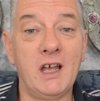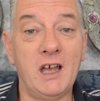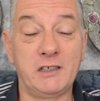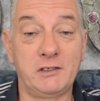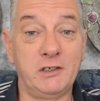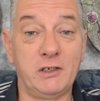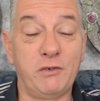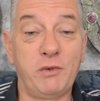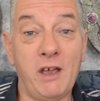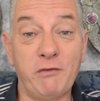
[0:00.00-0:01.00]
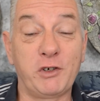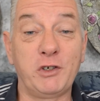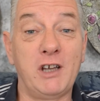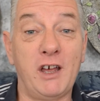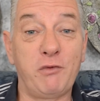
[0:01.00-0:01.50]
And you know, if we have a
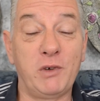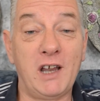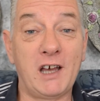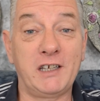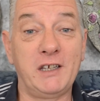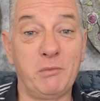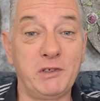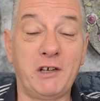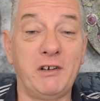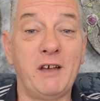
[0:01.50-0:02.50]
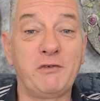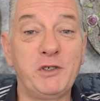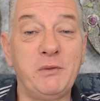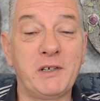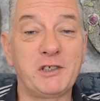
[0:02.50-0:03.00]
good life, we're lucky and we don't have
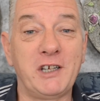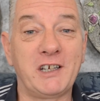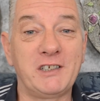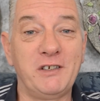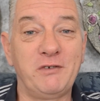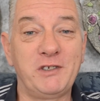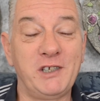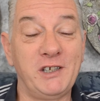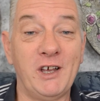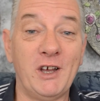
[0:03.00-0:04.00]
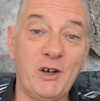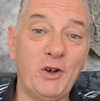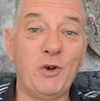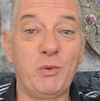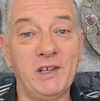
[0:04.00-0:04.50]
too much negativity,
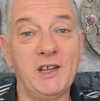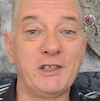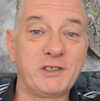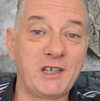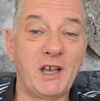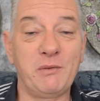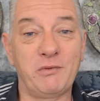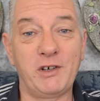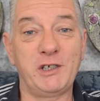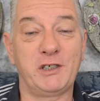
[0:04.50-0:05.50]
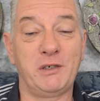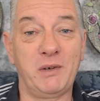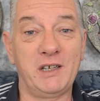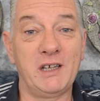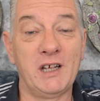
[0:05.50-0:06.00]
or we learn to cope
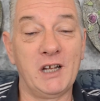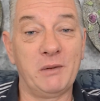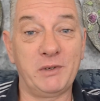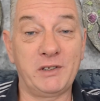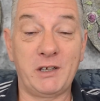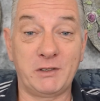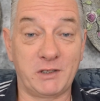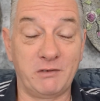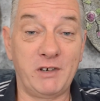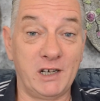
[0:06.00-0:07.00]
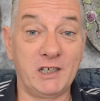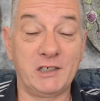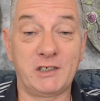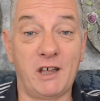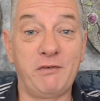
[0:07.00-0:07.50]
reasonably. But those that really
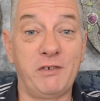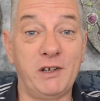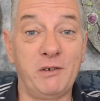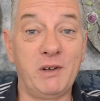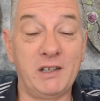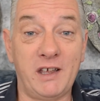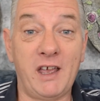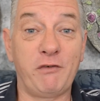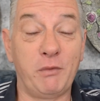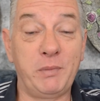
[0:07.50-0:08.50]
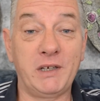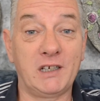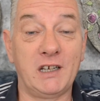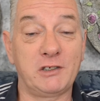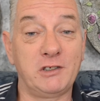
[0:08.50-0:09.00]
suffer, well, they have a big
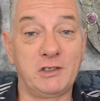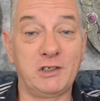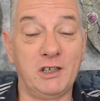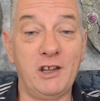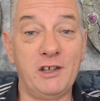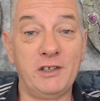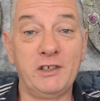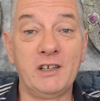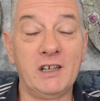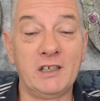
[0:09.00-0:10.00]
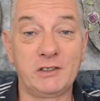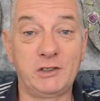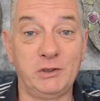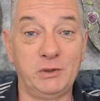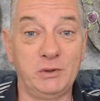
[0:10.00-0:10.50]
lesson to learn
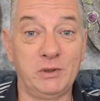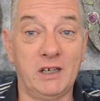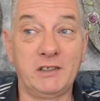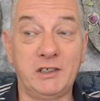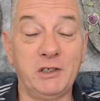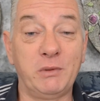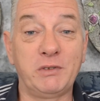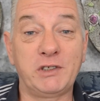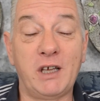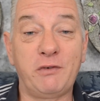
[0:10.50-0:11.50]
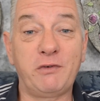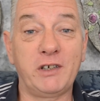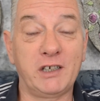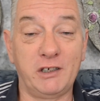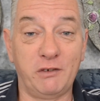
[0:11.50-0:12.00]
to uh, deal with
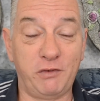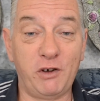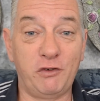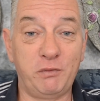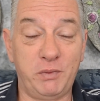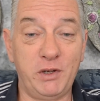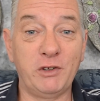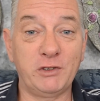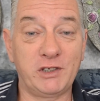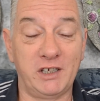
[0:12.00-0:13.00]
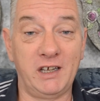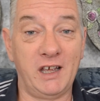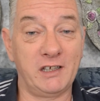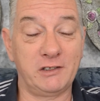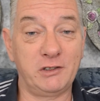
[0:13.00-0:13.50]
suffering and evolve beyond it.
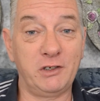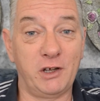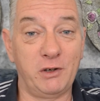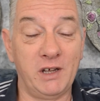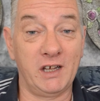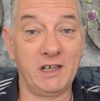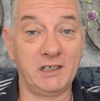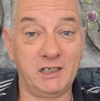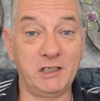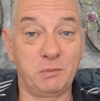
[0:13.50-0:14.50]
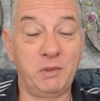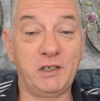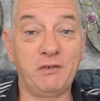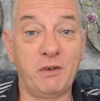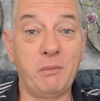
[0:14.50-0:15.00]
And you know, it is a bit
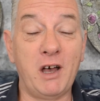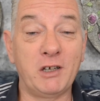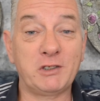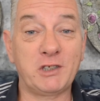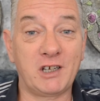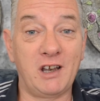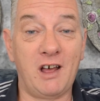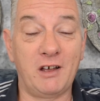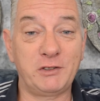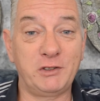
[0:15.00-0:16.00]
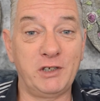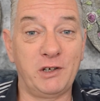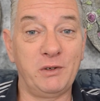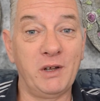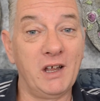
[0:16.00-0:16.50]
of a masterclass, you know.